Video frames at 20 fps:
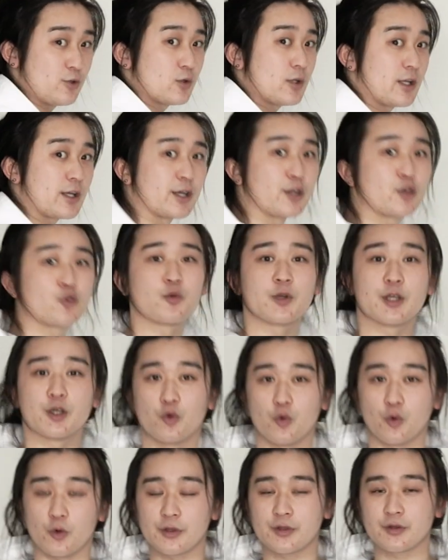or like a
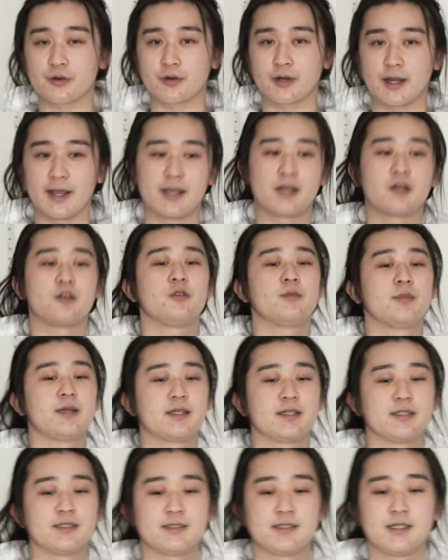3/4 angle,
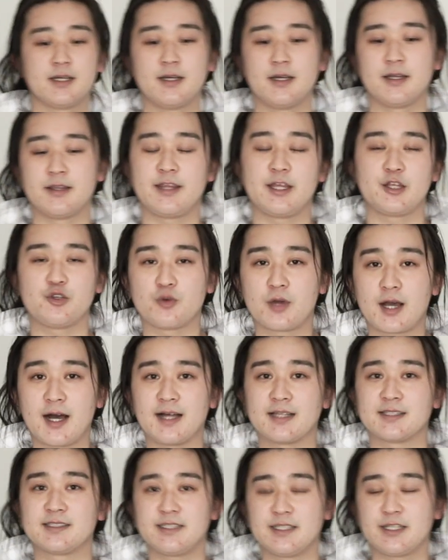because then you
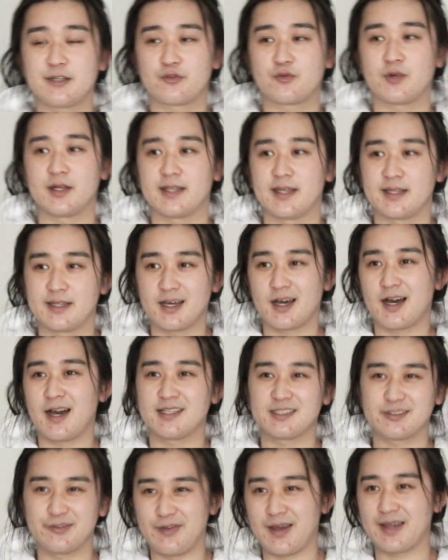can't see the front, and it
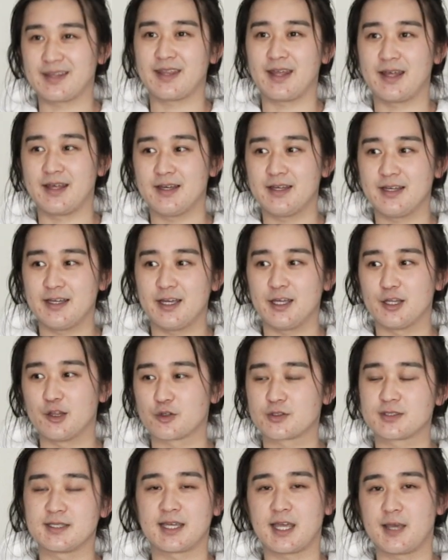hides the fact that it
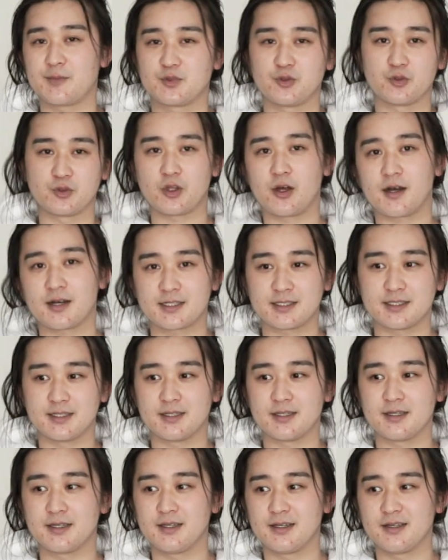looks like absolute dog
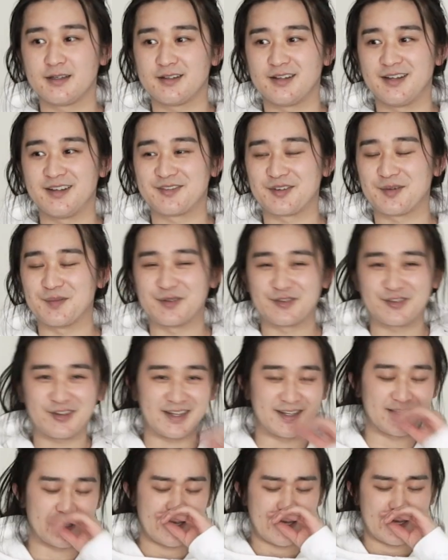shit from the
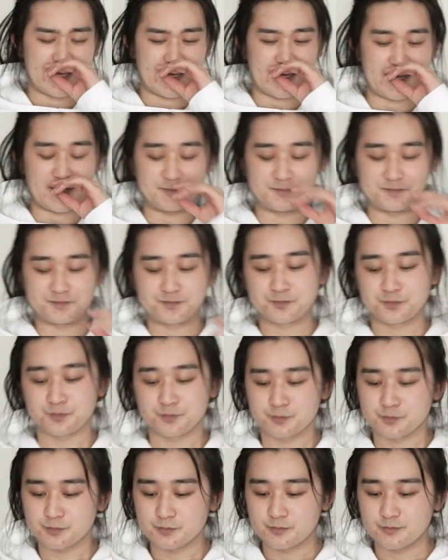front.
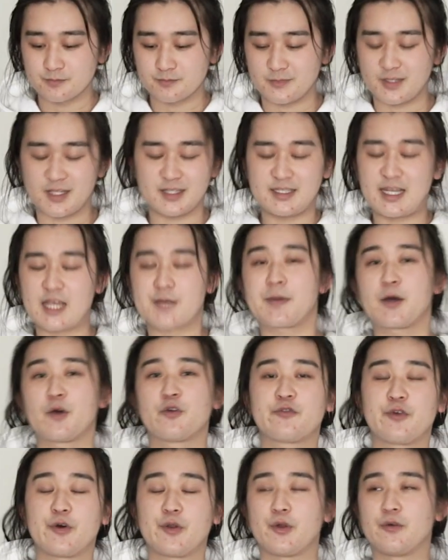Take my own
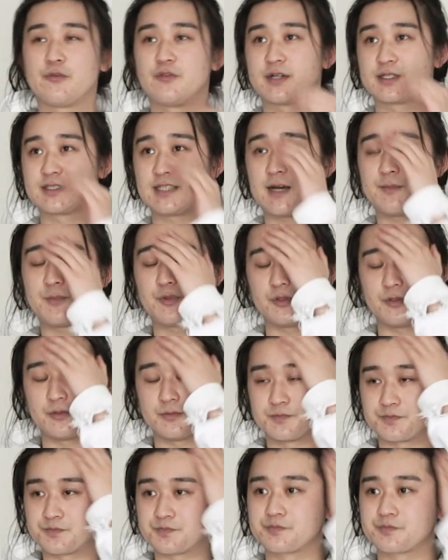photo, for example.